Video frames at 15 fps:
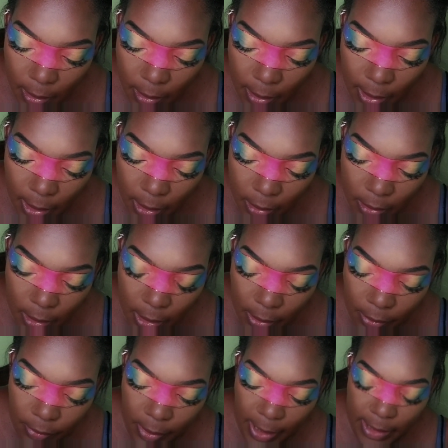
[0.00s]
like
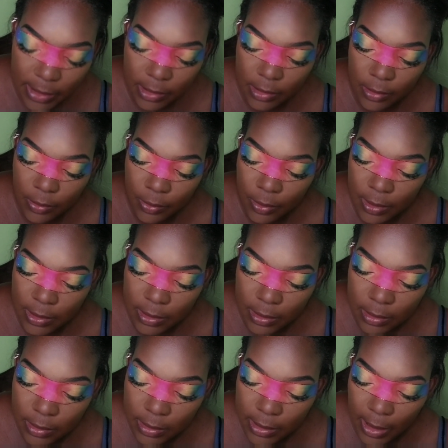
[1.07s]
little rhinestone
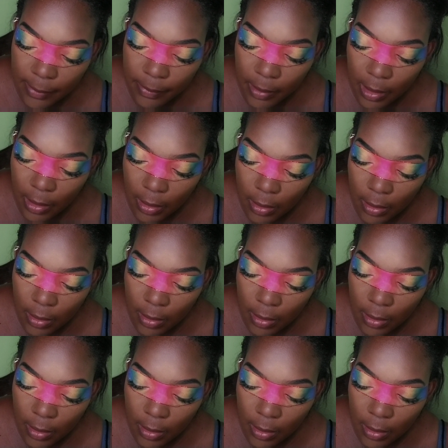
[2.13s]
type thing.